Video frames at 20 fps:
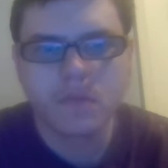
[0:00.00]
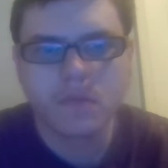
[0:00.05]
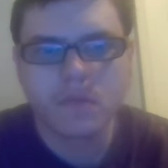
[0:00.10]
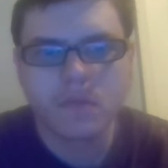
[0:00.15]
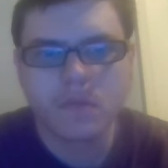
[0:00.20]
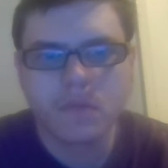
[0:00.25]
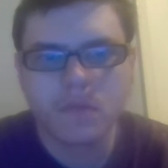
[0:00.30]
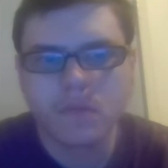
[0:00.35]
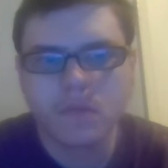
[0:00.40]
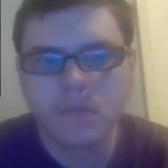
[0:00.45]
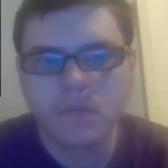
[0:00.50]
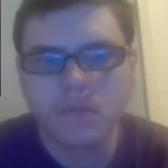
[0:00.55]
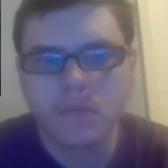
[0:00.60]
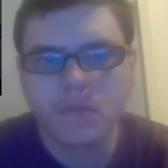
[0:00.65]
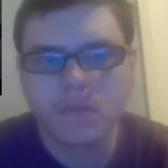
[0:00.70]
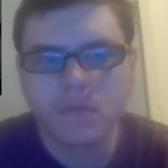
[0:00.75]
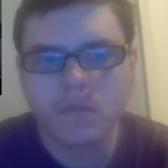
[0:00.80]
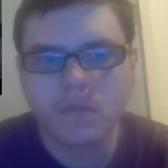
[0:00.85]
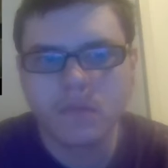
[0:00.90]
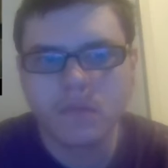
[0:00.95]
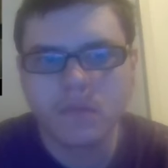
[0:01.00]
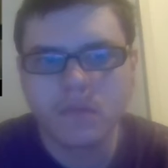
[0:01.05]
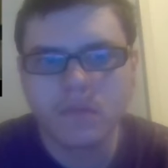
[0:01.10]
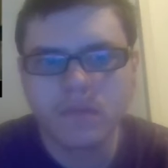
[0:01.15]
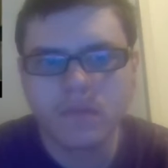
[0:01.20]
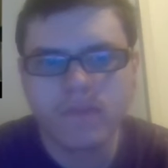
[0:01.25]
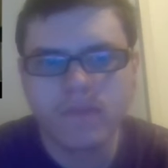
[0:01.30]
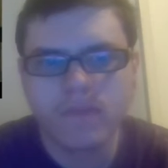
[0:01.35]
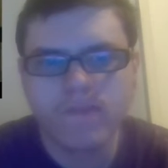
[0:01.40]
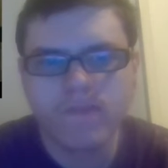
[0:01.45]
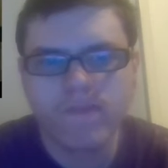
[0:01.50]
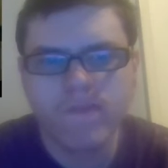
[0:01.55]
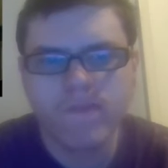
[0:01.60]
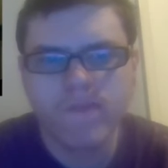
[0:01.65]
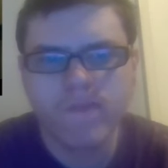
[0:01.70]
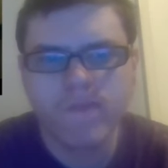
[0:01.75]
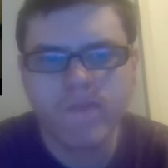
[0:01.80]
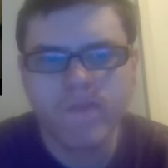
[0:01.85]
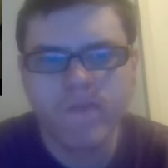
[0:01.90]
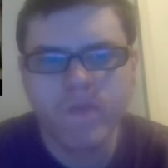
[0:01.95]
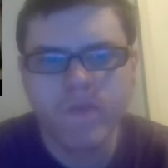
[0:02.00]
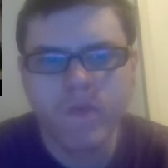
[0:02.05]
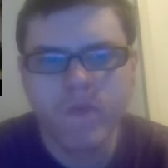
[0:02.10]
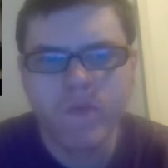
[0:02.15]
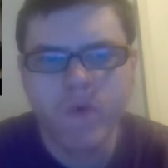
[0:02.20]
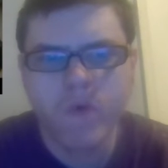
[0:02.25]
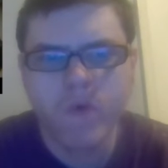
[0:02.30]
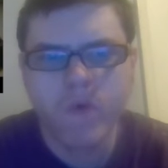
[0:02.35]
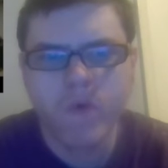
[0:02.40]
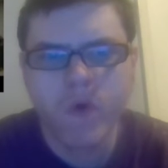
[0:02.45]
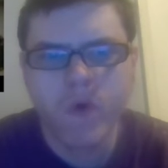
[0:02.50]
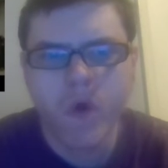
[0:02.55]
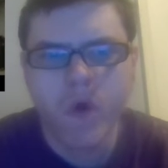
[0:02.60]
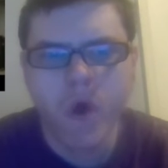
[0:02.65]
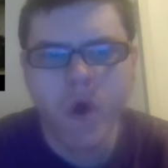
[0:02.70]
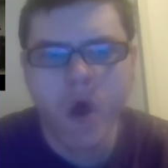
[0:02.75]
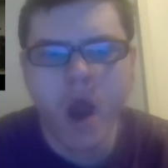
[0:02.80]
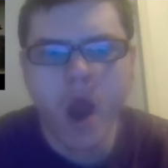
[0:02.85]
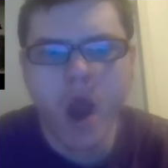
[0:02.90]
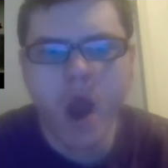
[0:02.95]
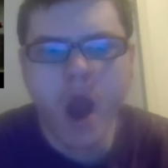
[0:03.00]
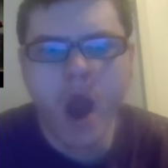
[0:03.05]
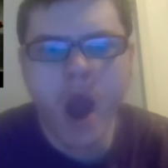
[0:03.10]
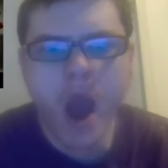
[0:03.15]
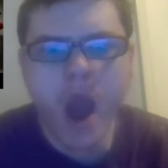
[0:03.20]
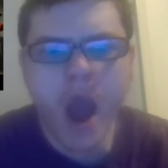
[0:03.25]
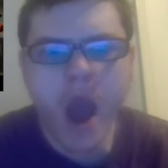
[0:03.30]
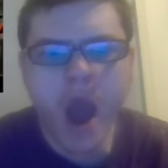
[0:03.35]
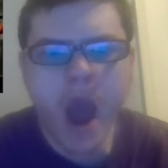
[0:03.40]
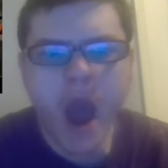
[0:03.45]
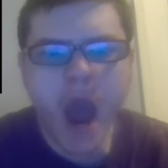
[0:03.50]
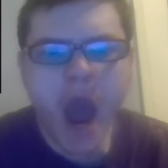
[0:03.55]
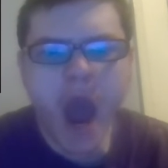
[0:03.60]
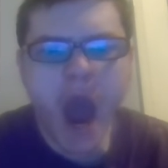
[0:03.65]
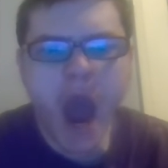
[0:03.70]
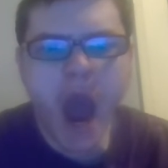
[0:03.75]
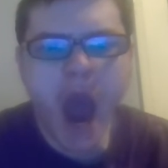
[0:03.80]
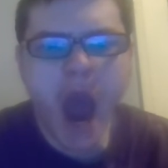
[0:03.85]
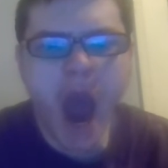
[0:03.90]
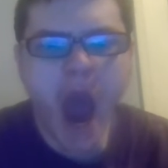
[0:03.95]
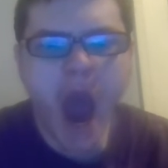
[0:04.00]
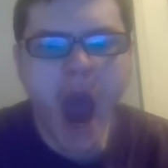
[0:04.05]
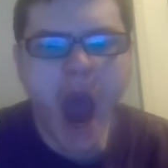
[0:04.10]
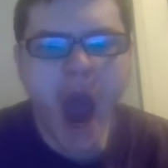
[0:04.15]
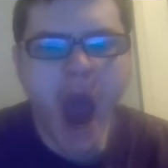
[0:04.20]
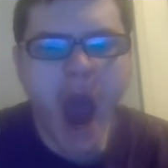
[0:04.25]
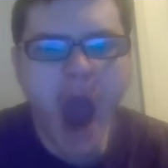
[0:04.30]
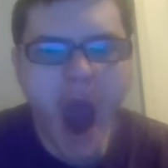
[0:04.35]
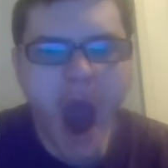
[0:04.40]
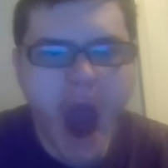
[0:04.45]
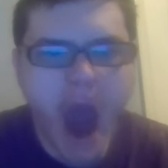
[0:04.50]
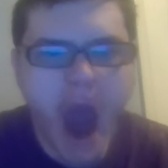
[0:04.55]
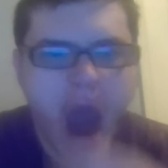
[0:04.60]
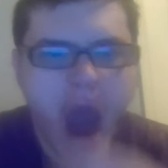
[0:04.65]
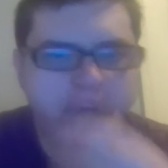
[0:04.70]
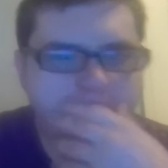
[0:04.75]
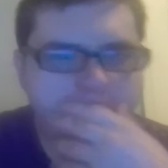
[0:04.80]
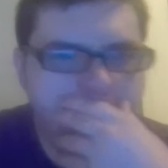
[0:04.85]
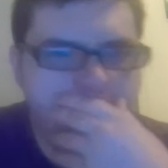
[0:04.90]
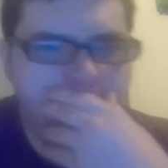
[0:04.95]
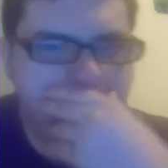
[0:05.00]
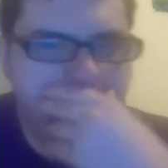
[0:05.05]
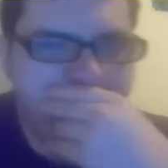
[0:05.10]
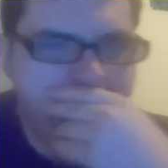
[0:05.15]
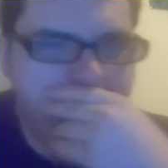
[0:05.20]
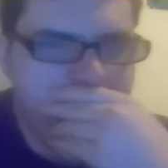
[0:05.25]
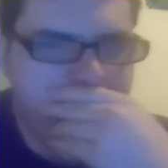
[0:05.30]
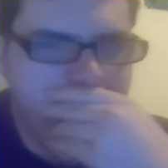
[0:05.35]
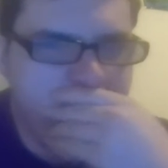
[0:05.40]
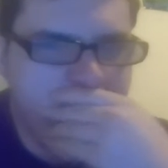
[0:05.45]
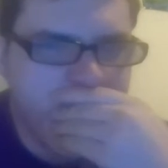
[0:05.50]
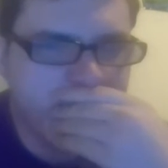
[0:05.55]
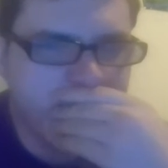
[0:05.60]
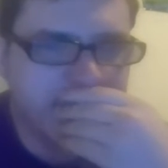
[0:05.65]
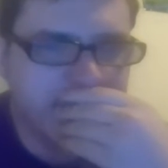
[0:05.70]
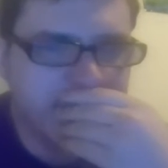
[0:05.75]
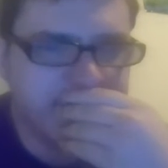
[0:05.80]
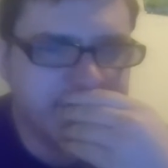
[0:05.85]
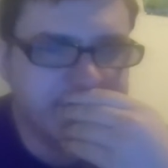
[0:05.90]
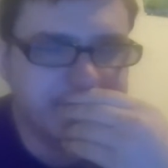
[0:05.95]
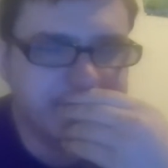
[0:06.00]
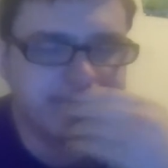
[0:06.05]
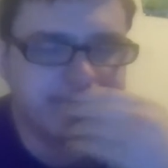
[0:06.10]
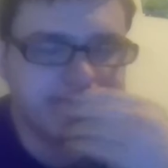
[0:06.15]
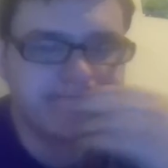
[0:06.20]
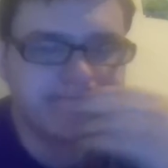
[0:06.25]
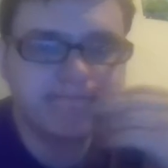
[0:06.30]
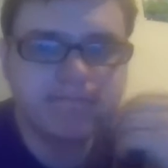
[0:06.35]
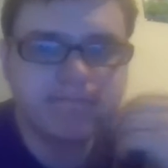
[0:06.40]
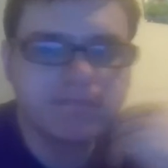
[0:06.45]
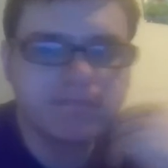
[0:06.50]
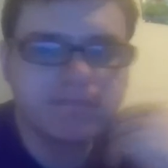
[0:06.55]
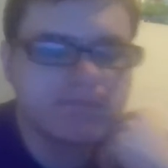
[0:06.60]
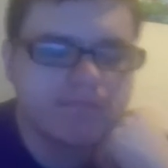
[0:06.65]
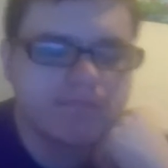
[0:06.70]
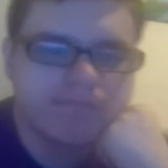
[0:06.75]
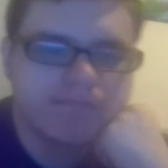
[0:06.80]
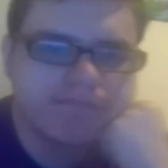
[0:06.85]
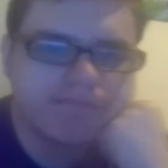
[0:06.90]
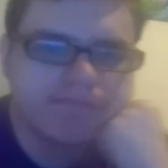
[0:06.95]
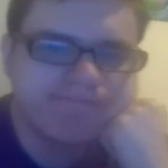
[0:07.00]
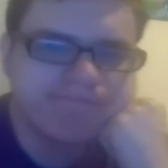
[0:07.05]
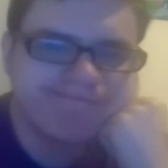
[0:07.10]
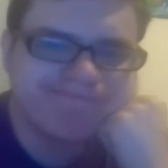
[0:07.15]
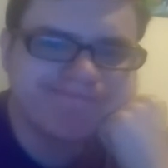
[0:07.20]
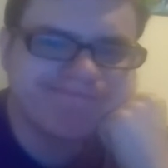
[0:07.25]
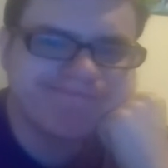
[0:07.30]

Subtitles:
Nothing is said.